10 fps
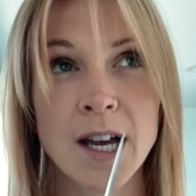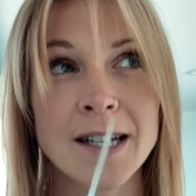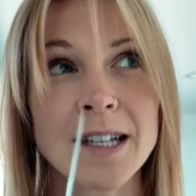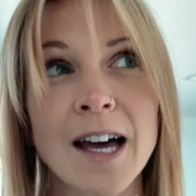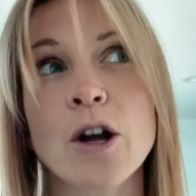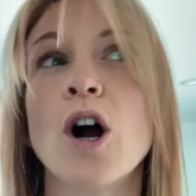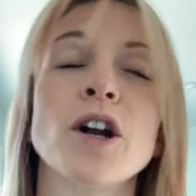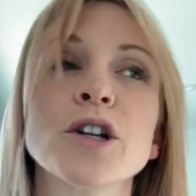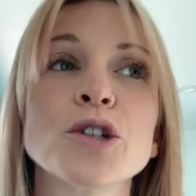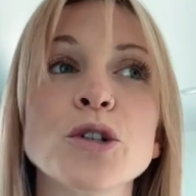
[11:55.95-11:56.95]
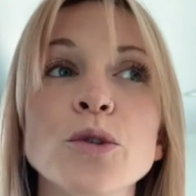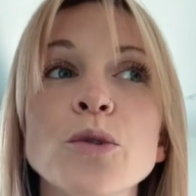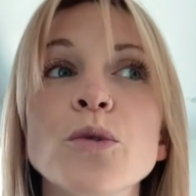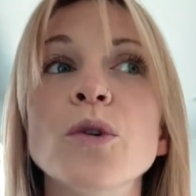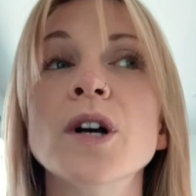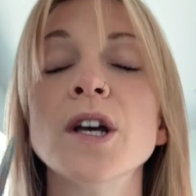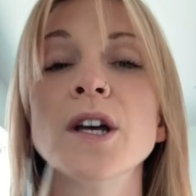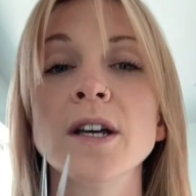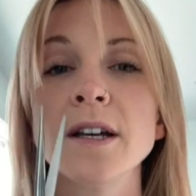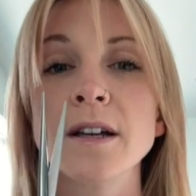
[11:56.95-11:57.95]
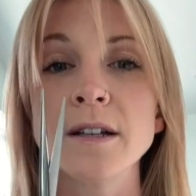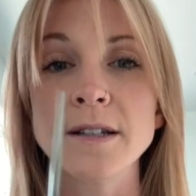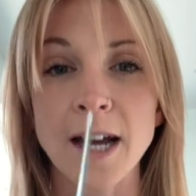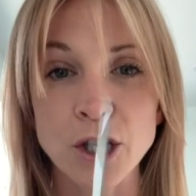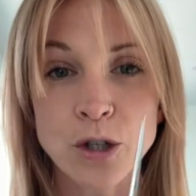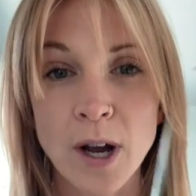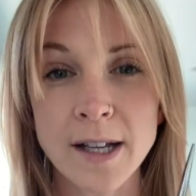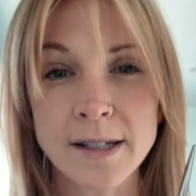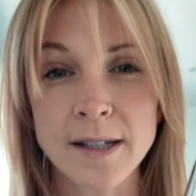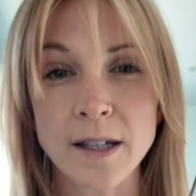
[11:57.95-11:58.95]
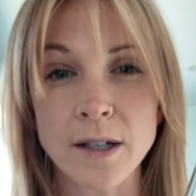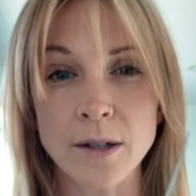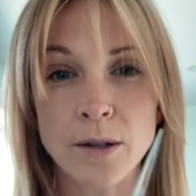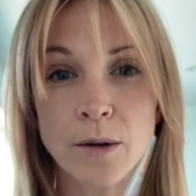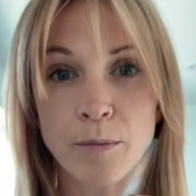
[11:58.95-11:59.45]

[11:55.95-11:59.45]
It's a lot harder to texturize the